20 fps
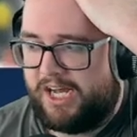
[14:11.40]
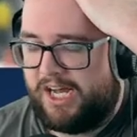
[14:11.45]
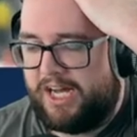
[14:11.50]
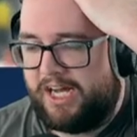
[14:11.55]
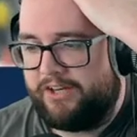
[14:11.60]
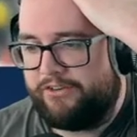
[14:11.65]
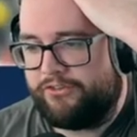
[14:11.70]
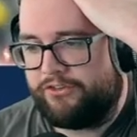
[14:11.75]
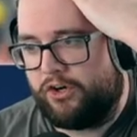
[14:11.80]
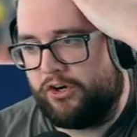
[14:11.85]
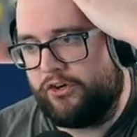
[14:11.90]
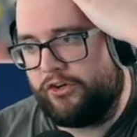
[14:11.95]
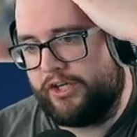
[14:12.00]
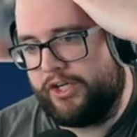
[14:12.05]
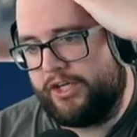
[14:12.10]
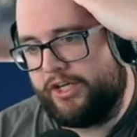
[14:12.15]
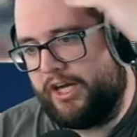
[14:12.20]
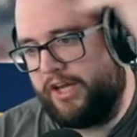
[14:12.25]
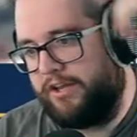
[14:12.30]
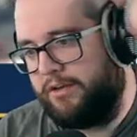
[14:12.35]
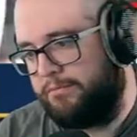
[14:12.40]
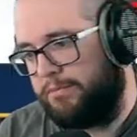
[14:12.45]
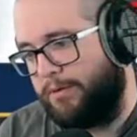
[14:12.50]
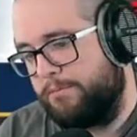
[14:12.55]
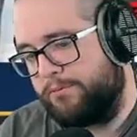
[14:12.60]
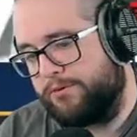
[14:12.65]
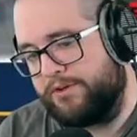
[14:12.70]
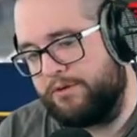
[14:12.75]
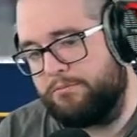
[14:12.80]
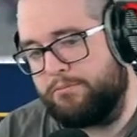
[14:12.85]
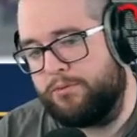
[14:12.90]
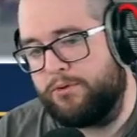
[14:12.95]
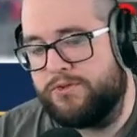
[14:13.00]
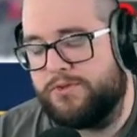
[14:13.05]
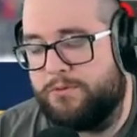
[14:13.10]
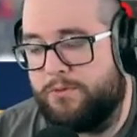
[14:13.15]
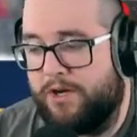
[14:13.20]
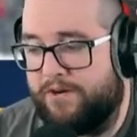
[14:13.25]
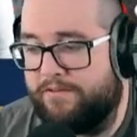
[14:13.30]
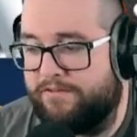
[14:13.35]
on target, I think Pimpleton pulls
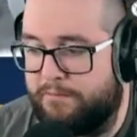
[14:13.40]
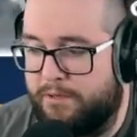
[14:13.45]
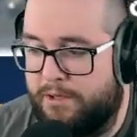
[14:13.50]
away from